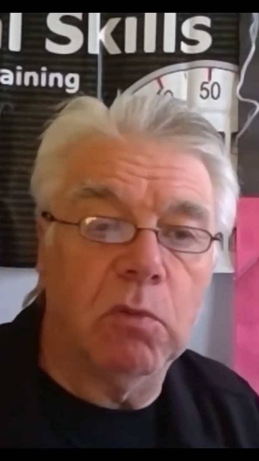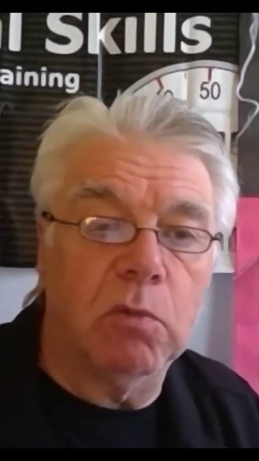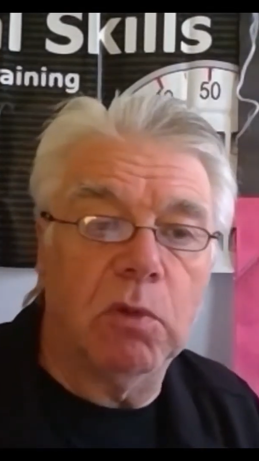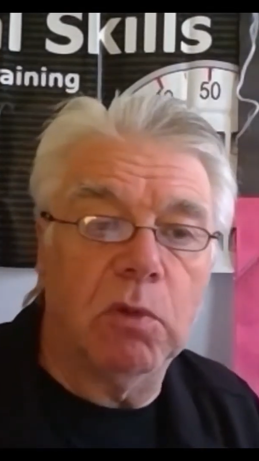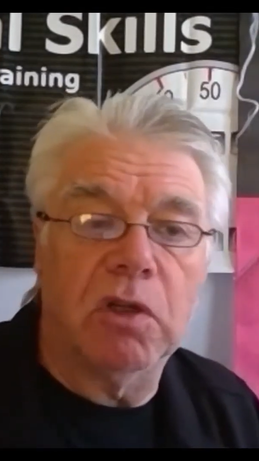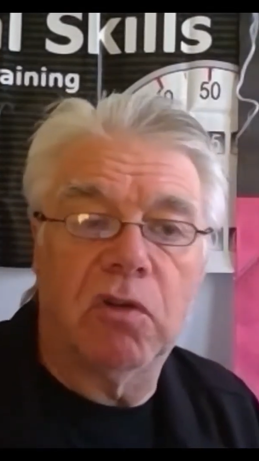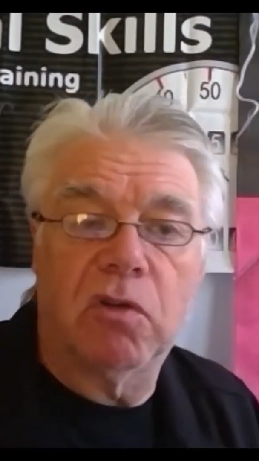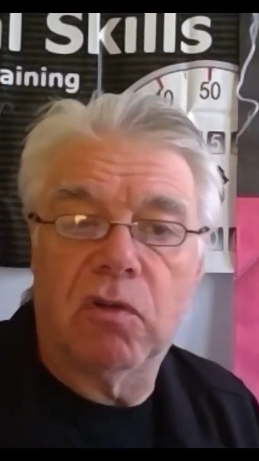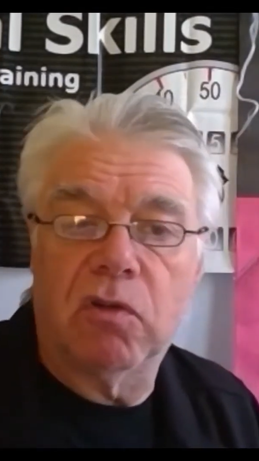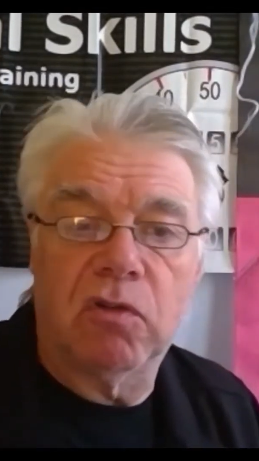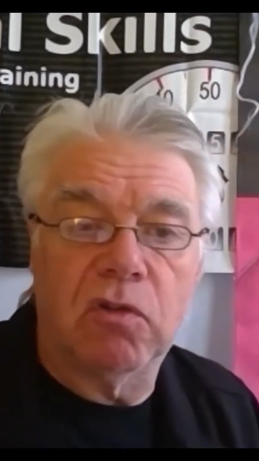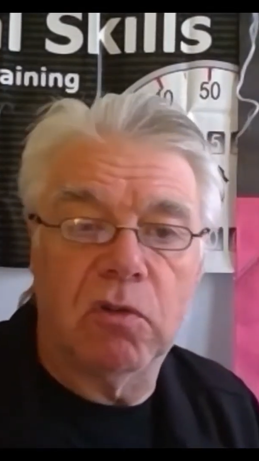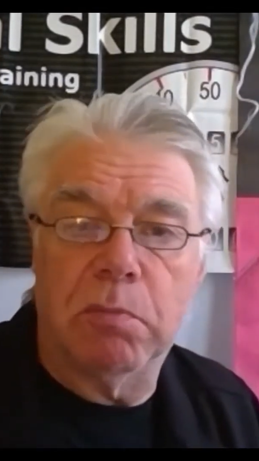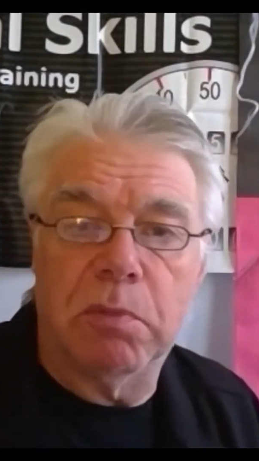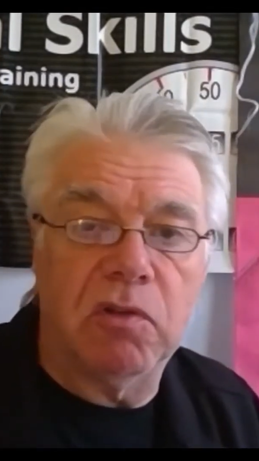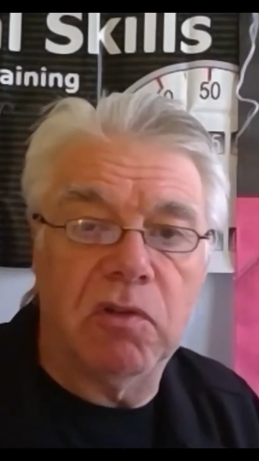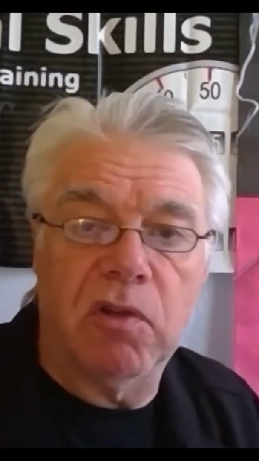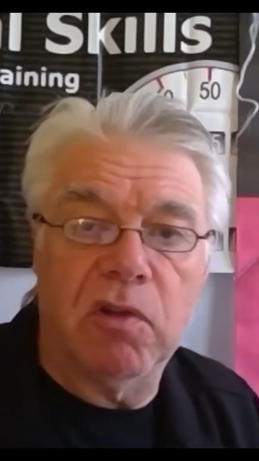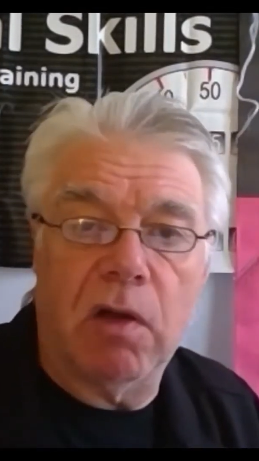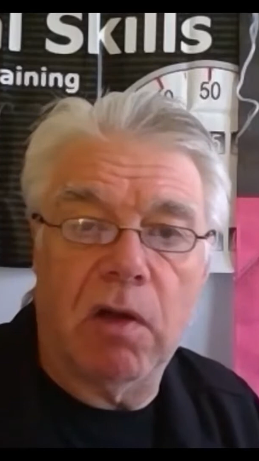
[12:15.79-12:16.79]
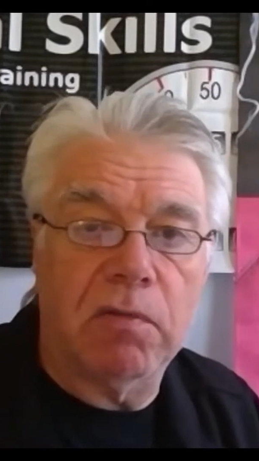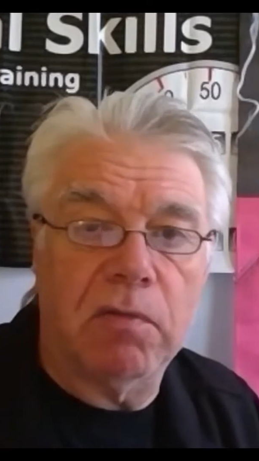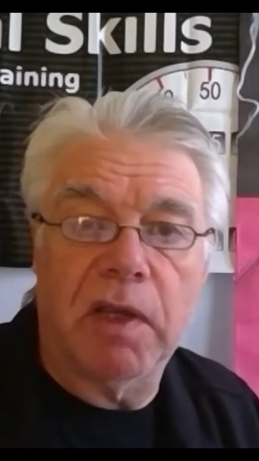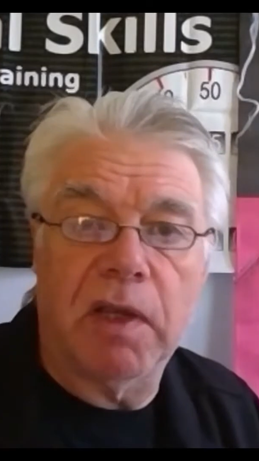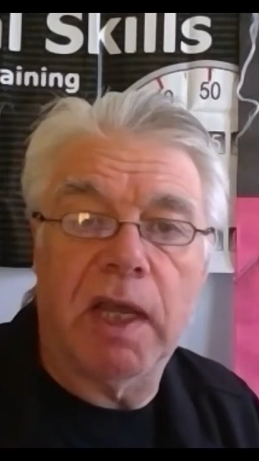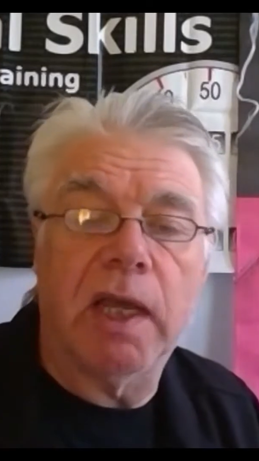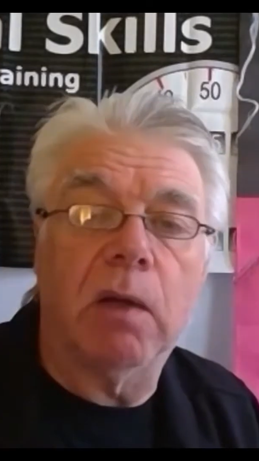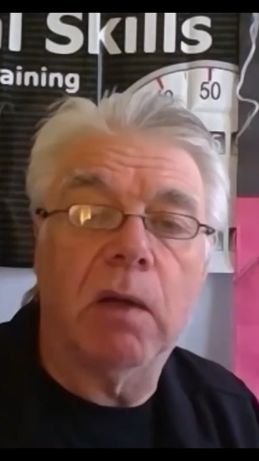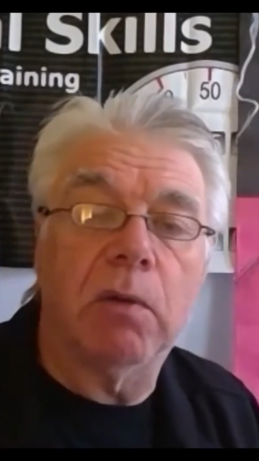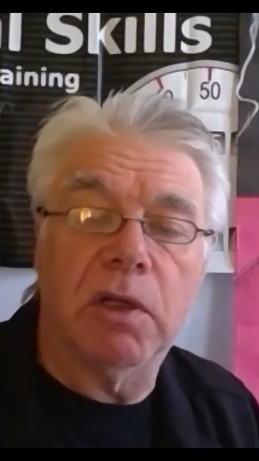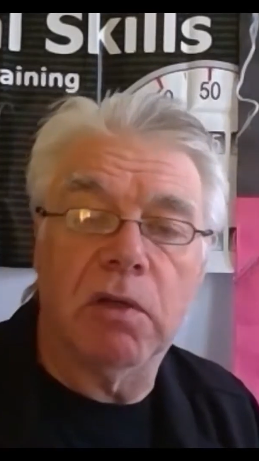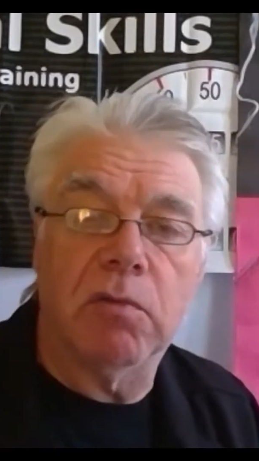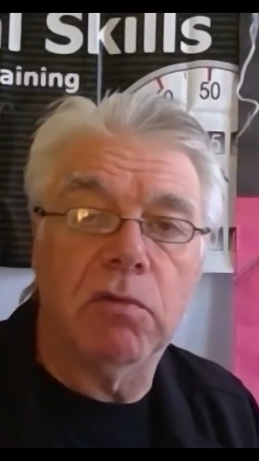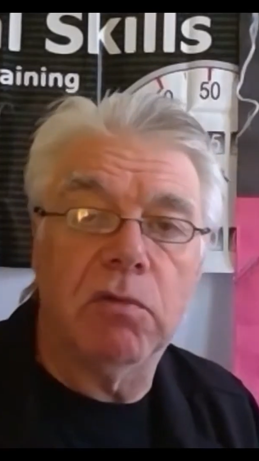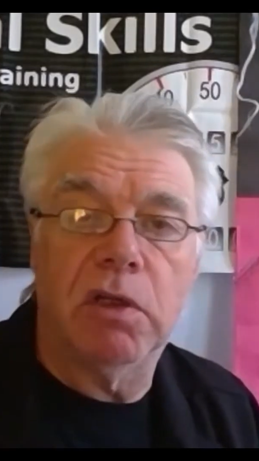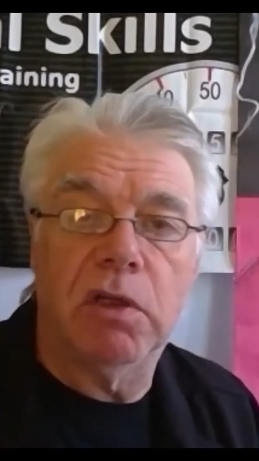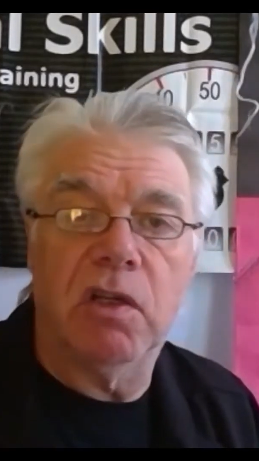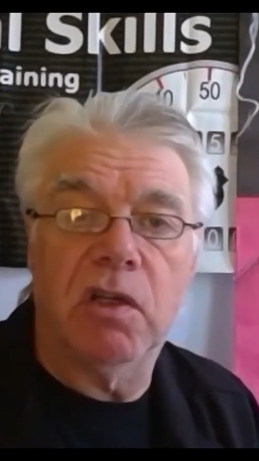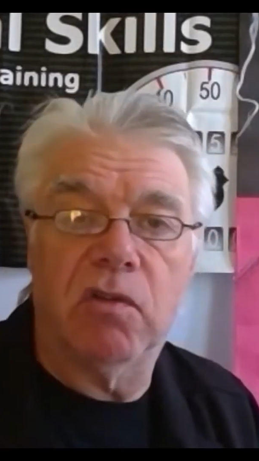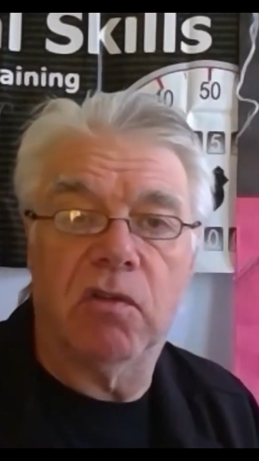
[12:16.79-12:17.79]
we should be toughing out. It
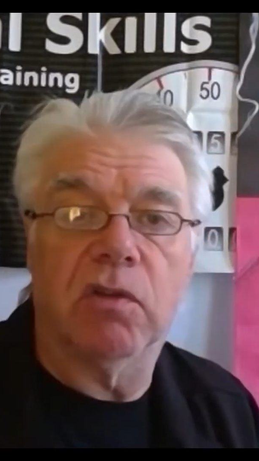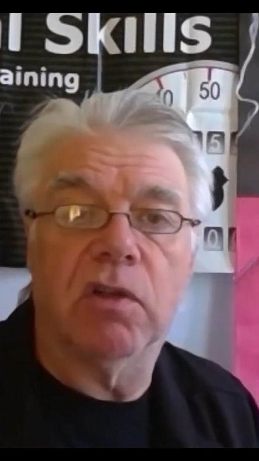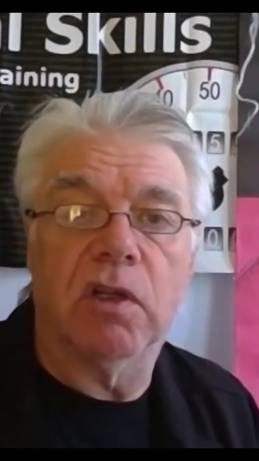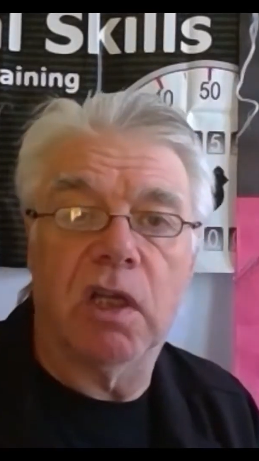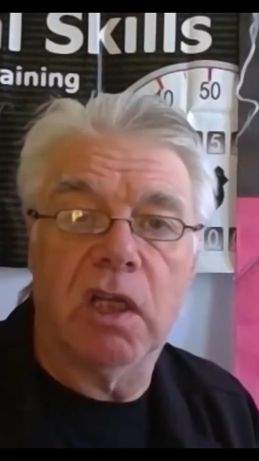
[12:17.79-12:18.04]
really isn't.